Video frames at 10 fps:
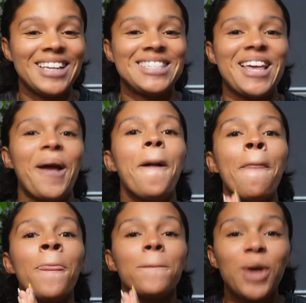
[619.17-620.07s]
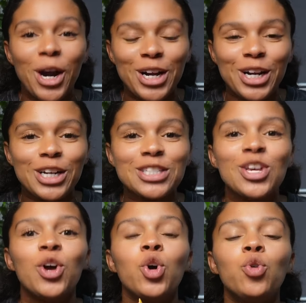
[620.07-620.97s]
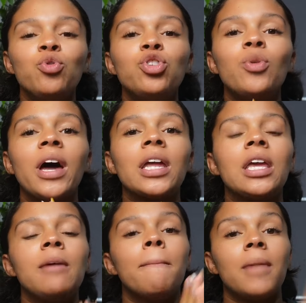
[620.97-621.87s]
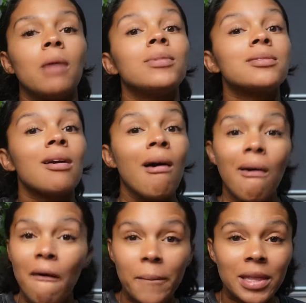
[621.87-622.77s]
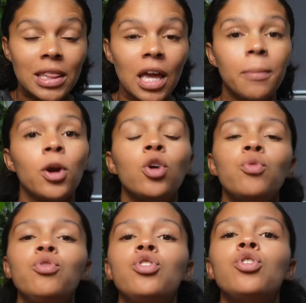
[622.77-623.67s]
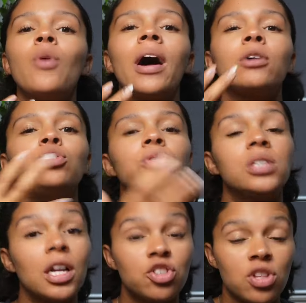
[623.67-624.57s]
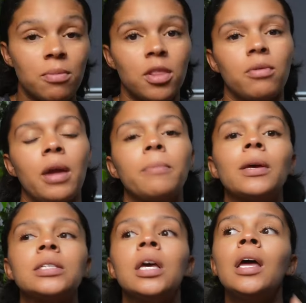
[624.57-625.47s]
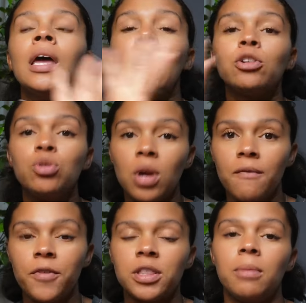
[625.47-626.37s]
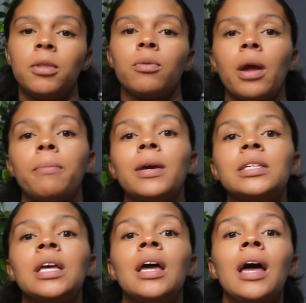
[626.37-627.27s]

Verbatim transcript: is that partners who knew how to keep mamas calm in labor, who knew how to touch them in the right place, how to comfort them in the right place,